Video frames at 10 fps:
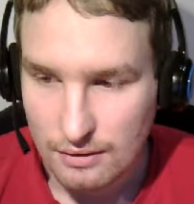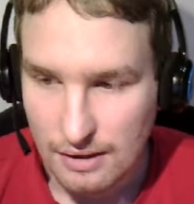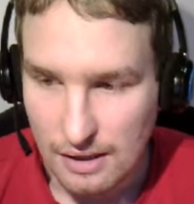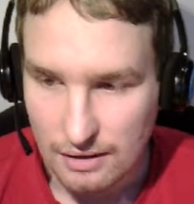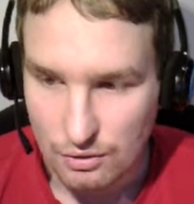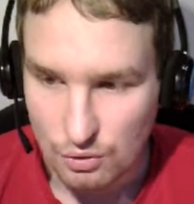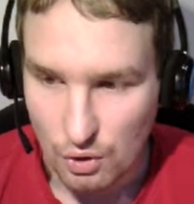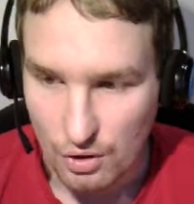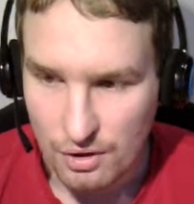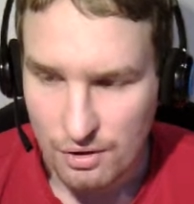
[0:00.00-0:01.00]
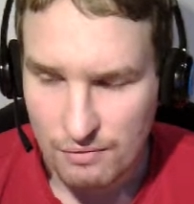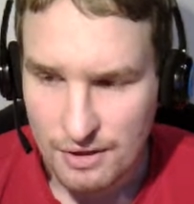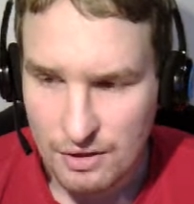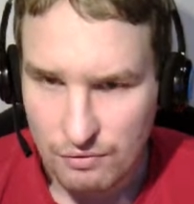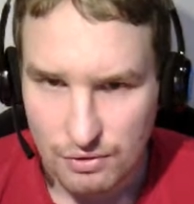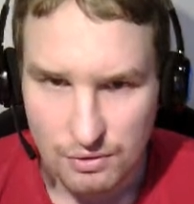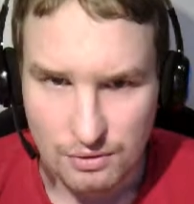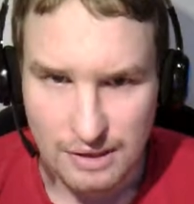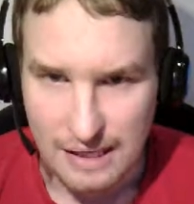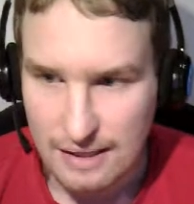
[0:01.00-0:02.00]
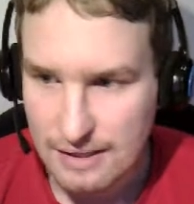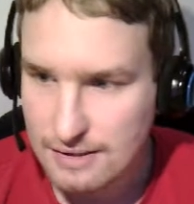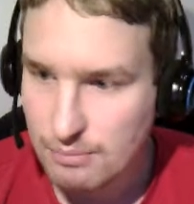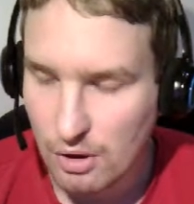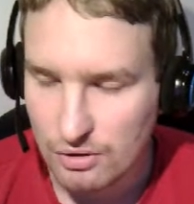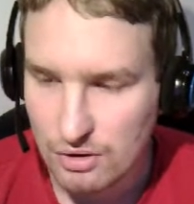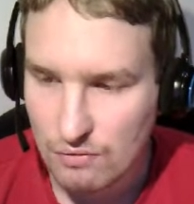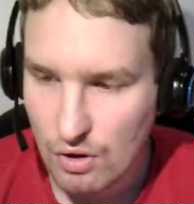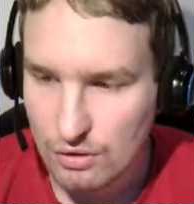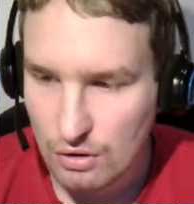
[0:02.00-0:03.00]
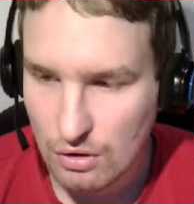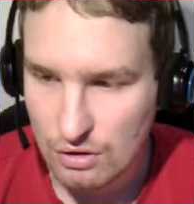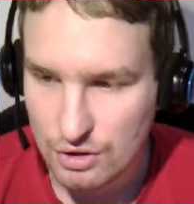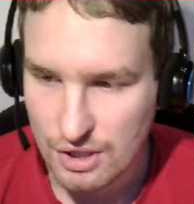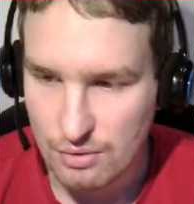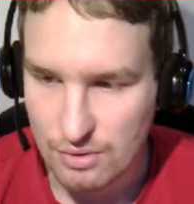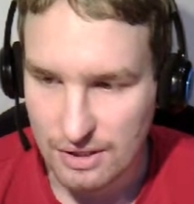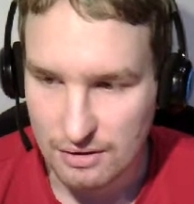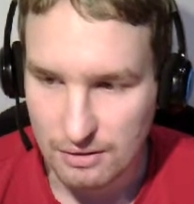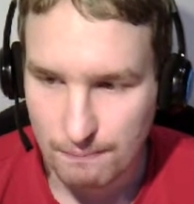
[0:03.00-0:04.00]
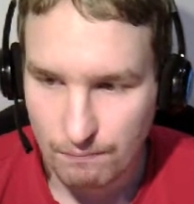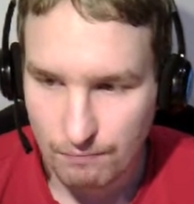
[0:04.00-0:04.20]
The tutorial video for today is about the word clock generator.